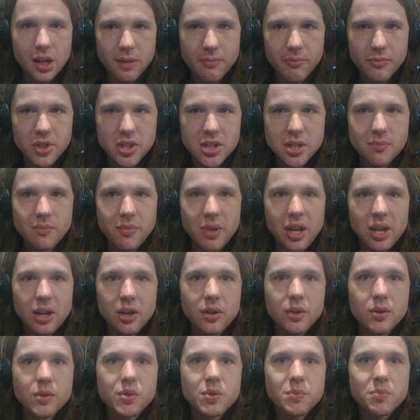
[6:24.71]
up the
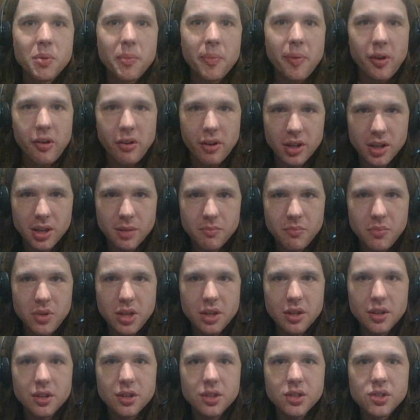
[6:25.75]
tomatoes, preparing the
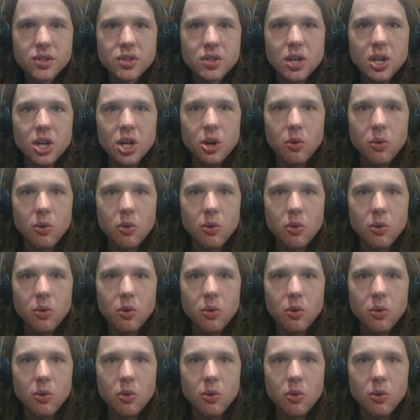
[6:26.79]
meals,